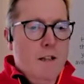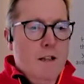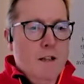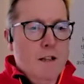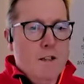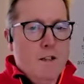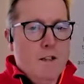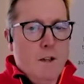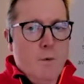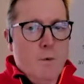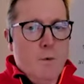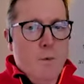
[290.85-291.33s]

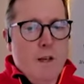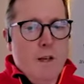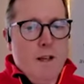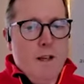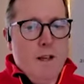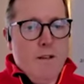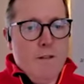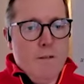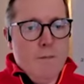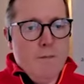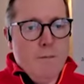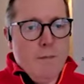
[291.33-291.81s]
So
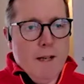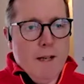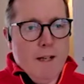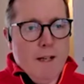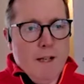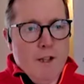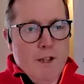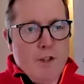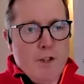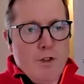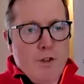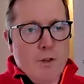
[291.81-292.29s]
we're
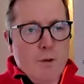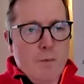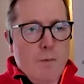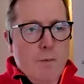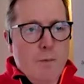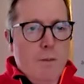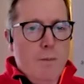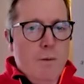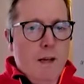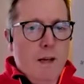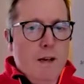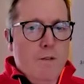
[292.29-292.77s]
making sure that
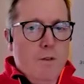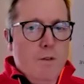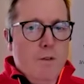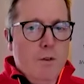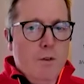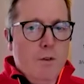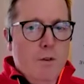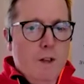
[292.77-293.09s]
people have all of